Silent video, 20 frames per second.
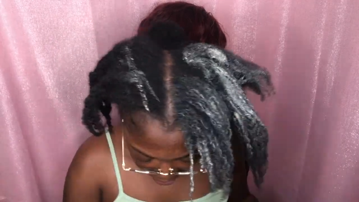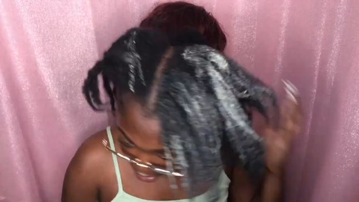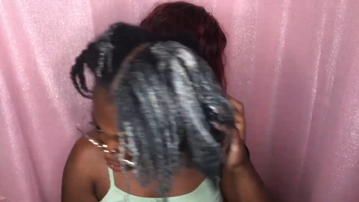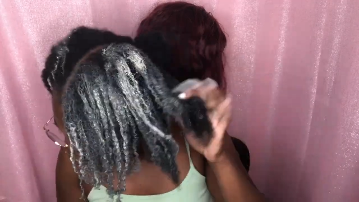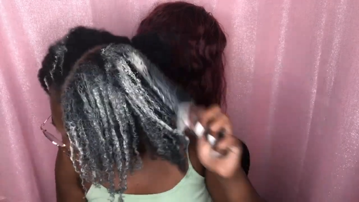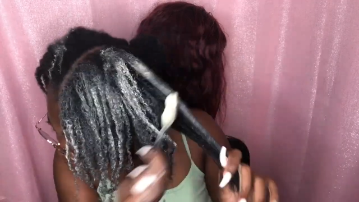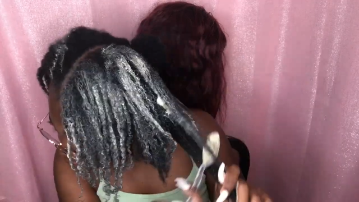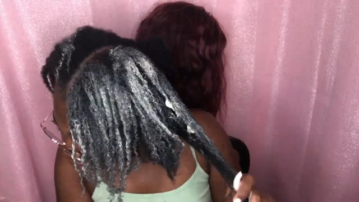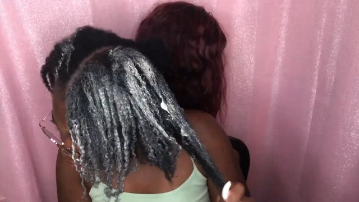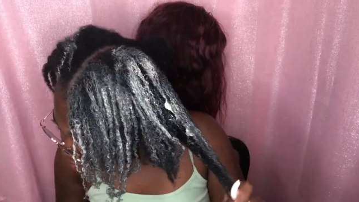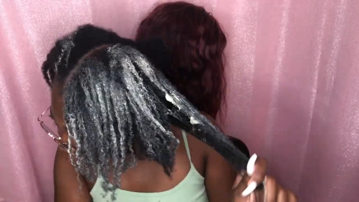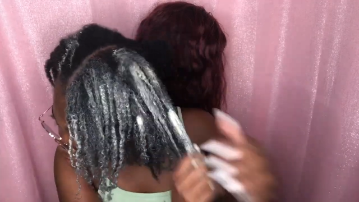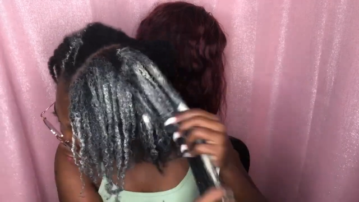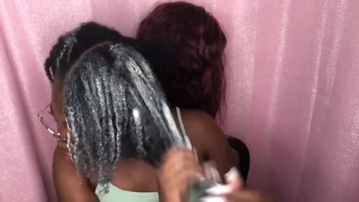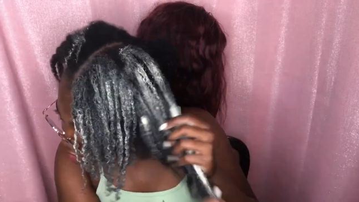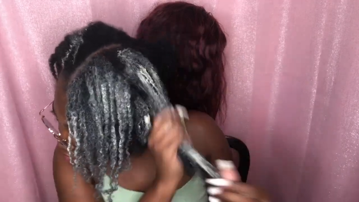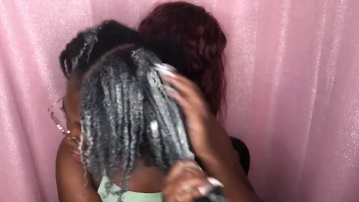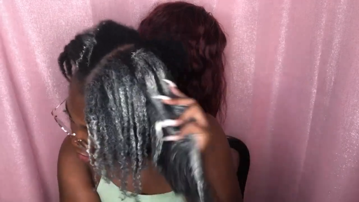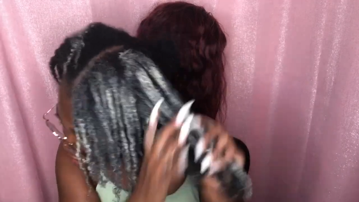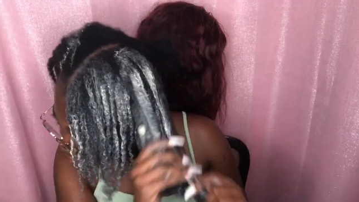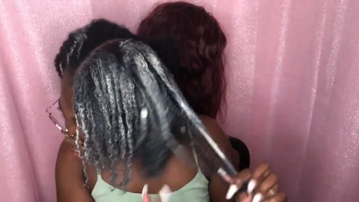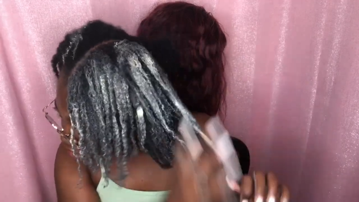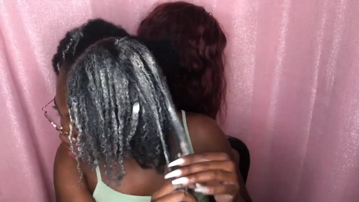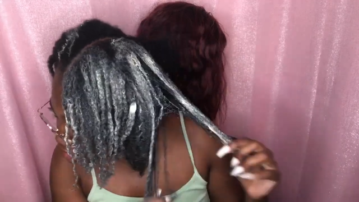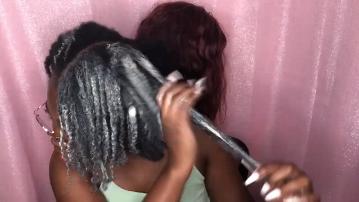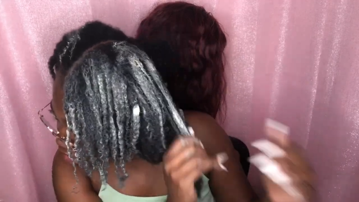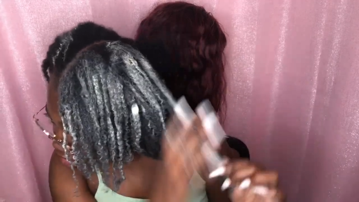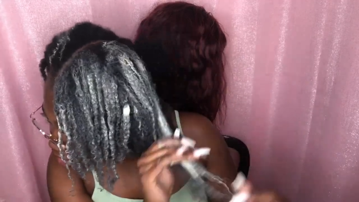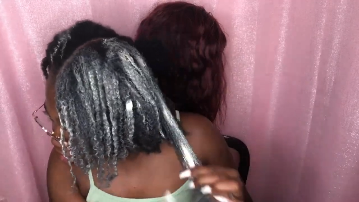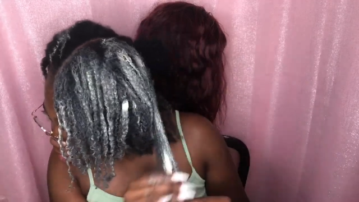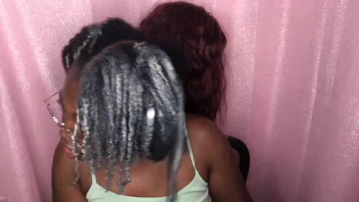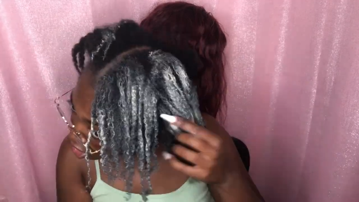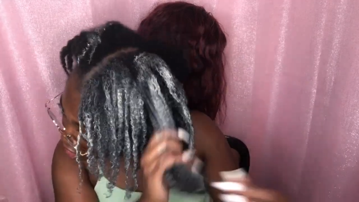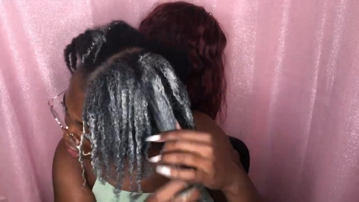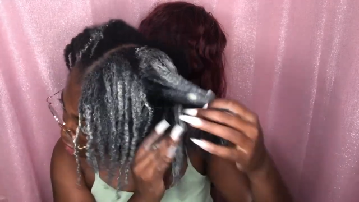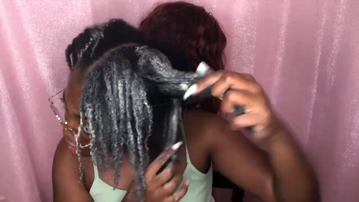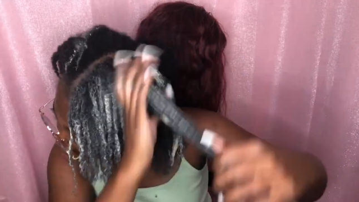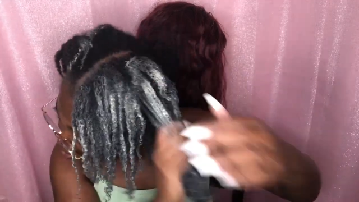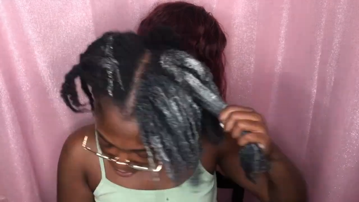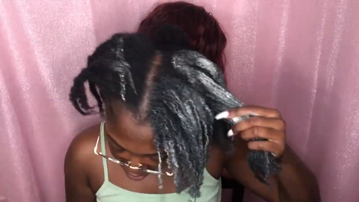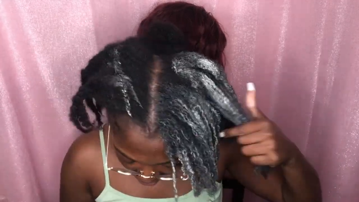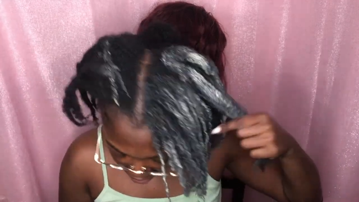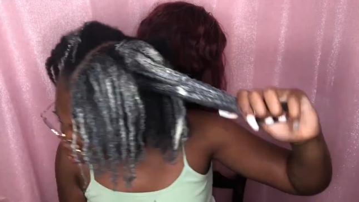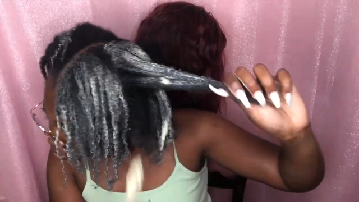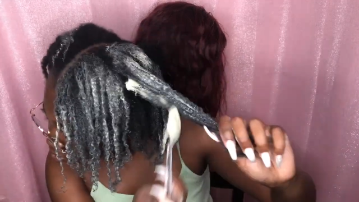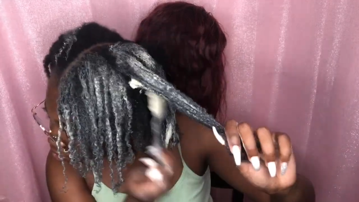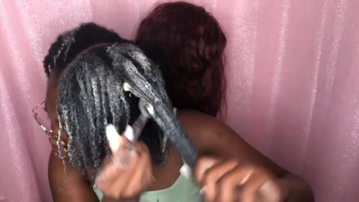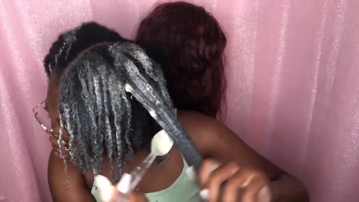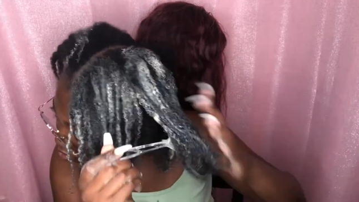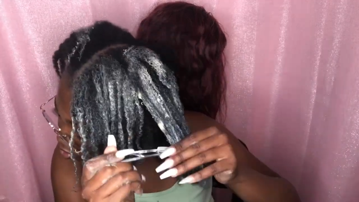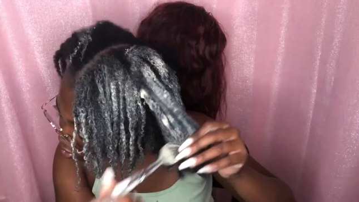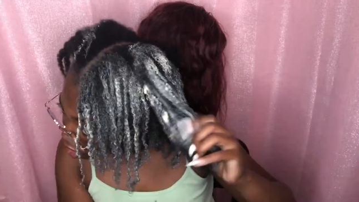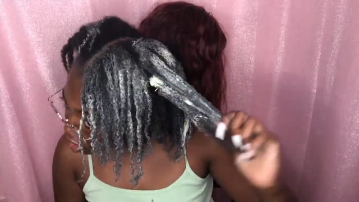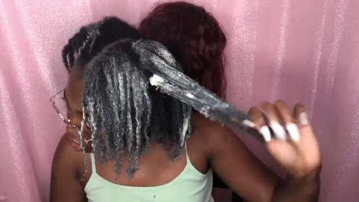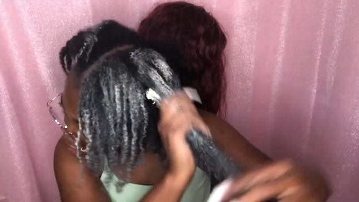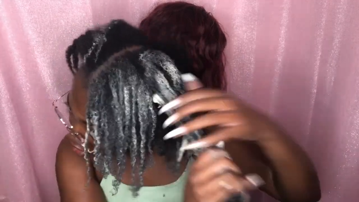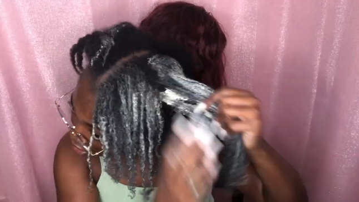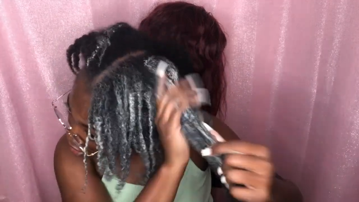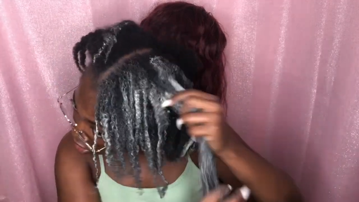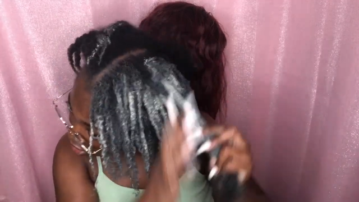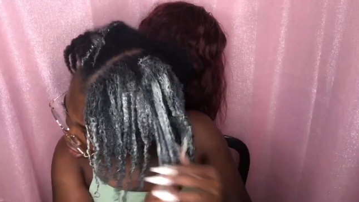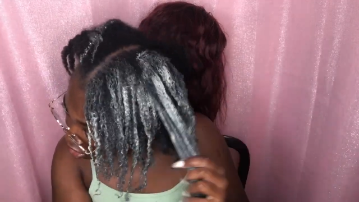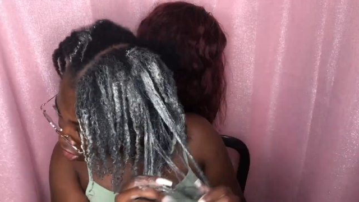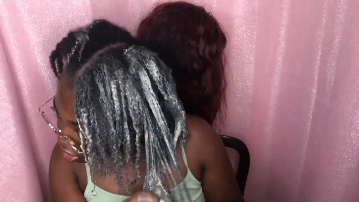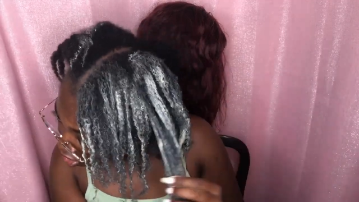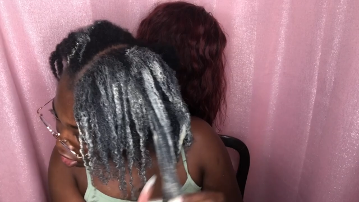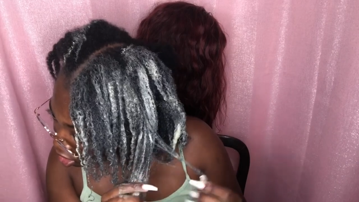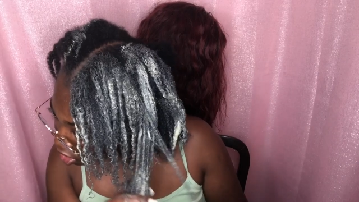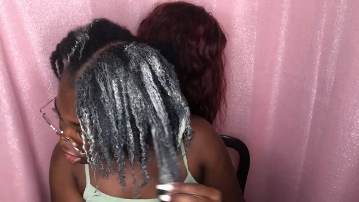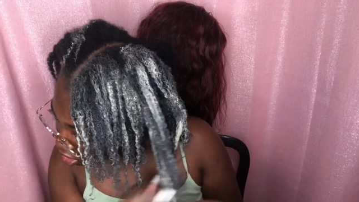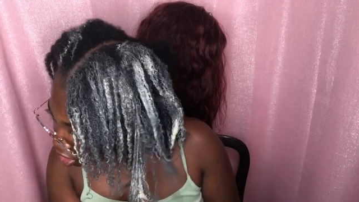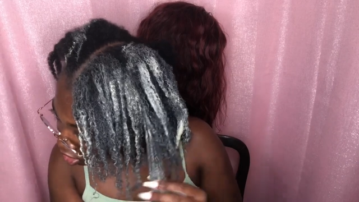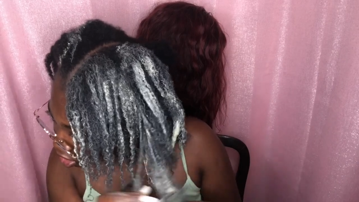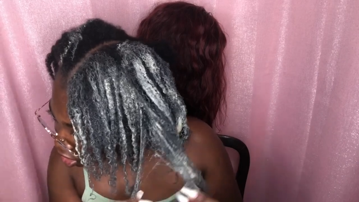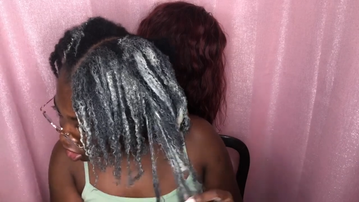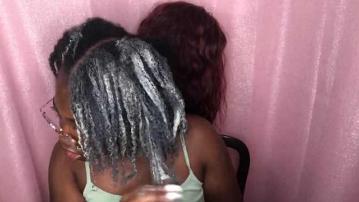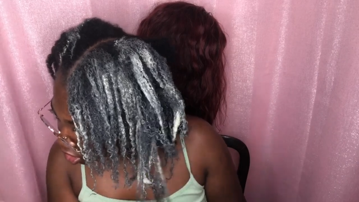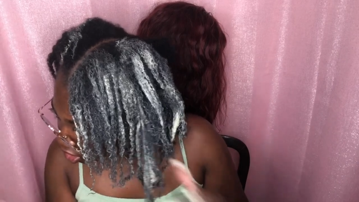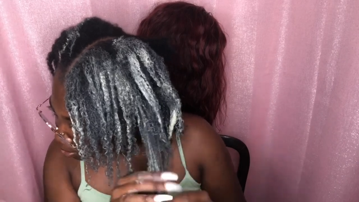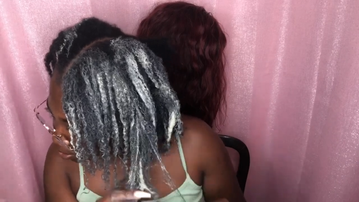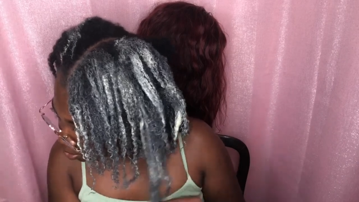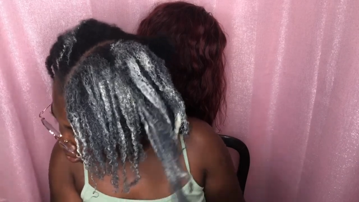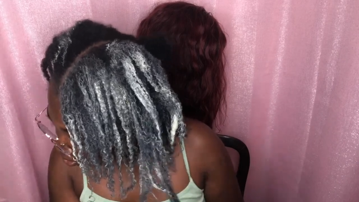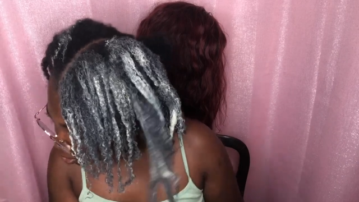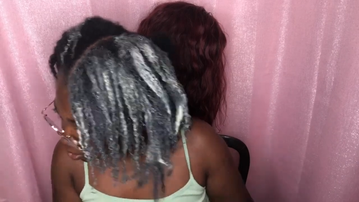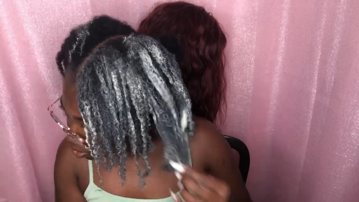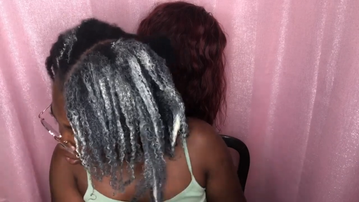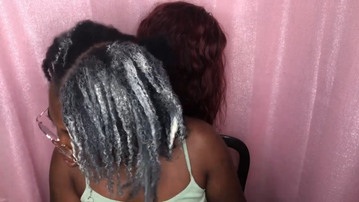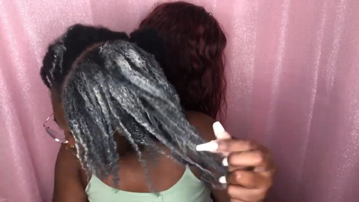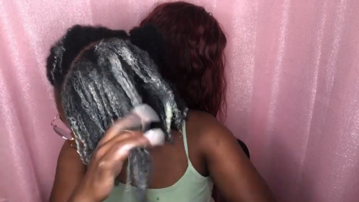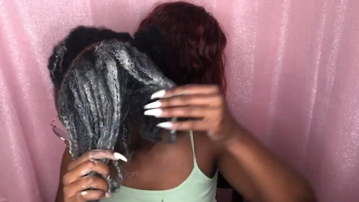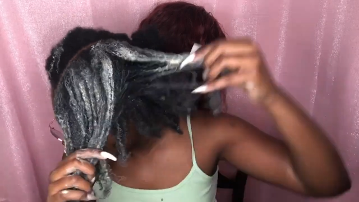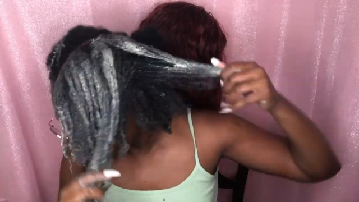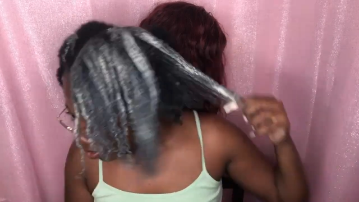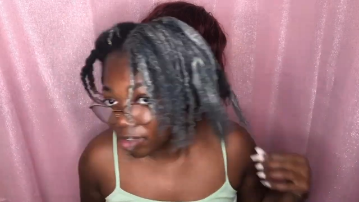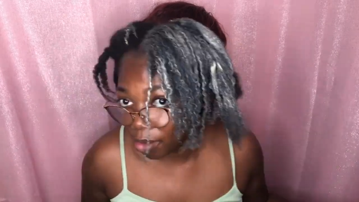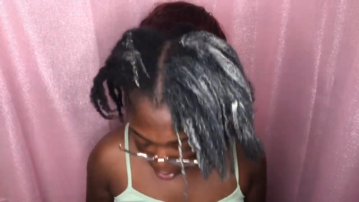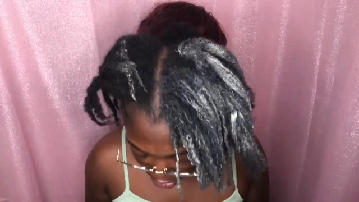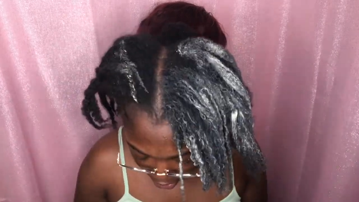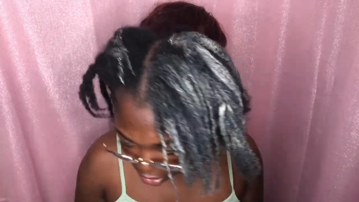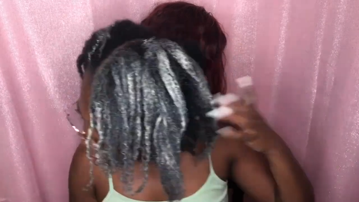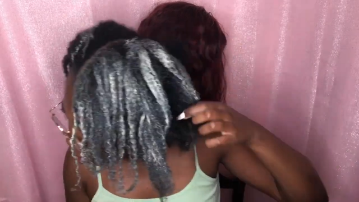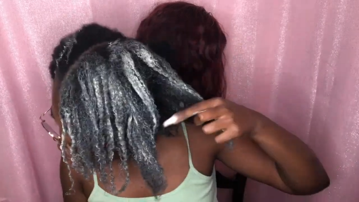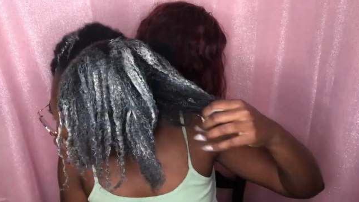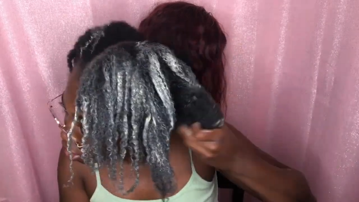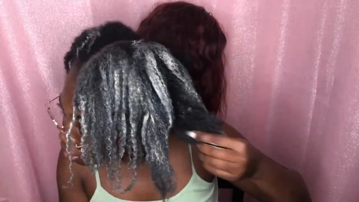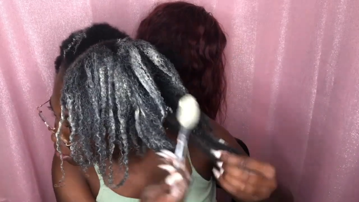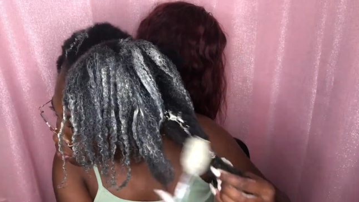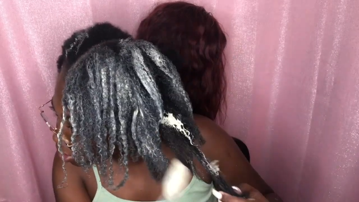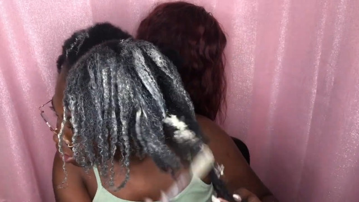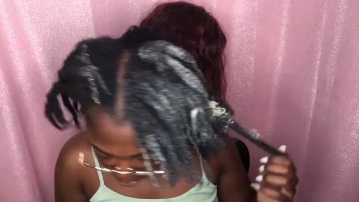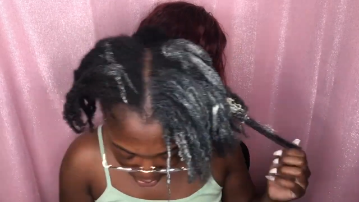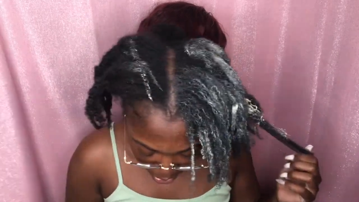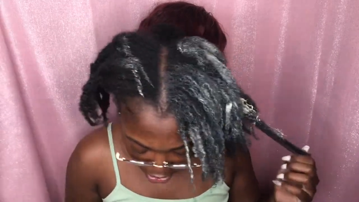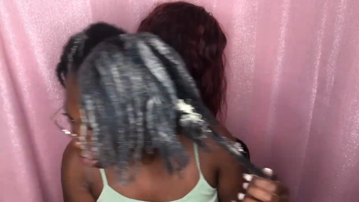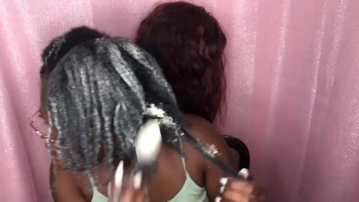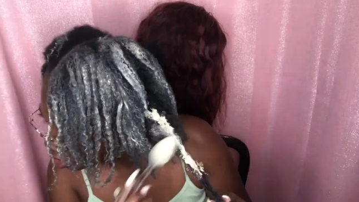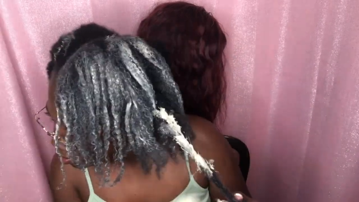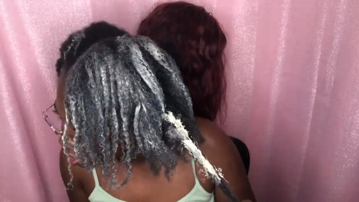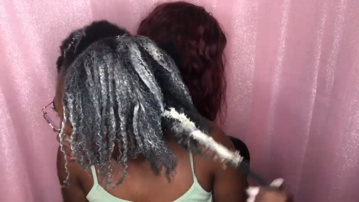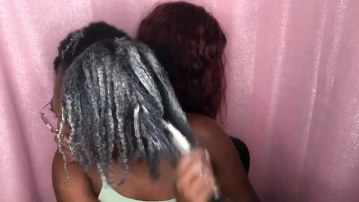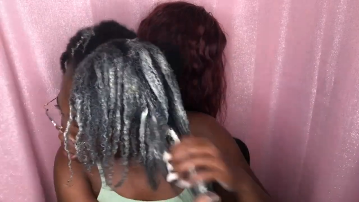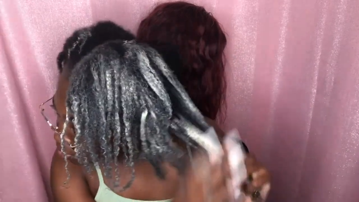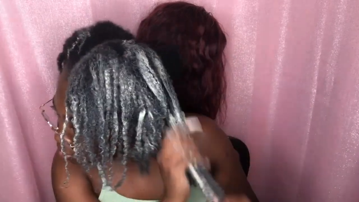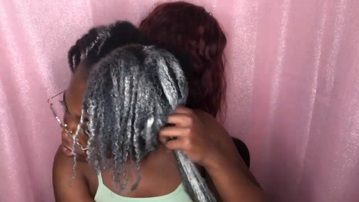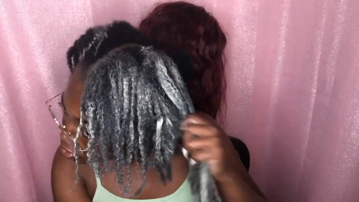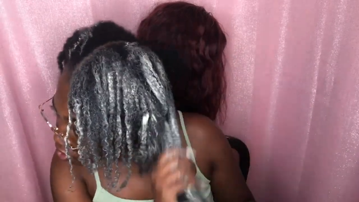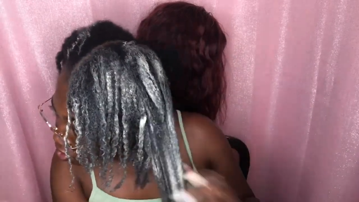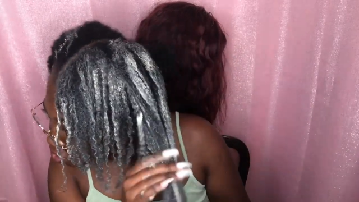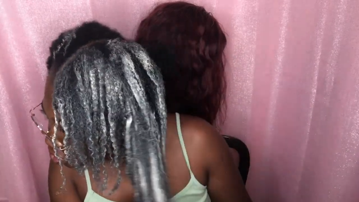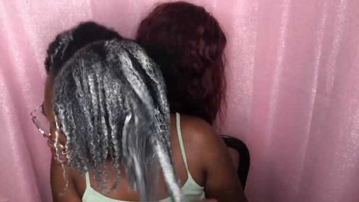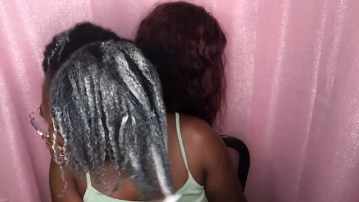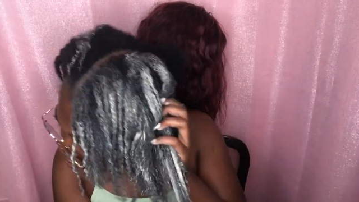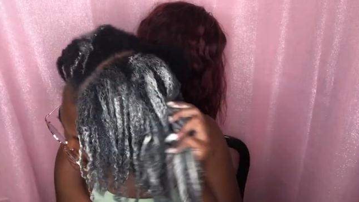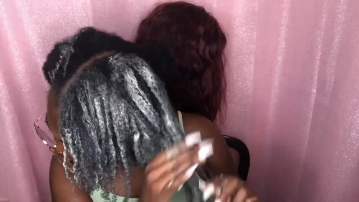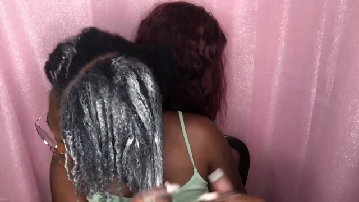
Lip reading: No face is visible, so there are no lips to read.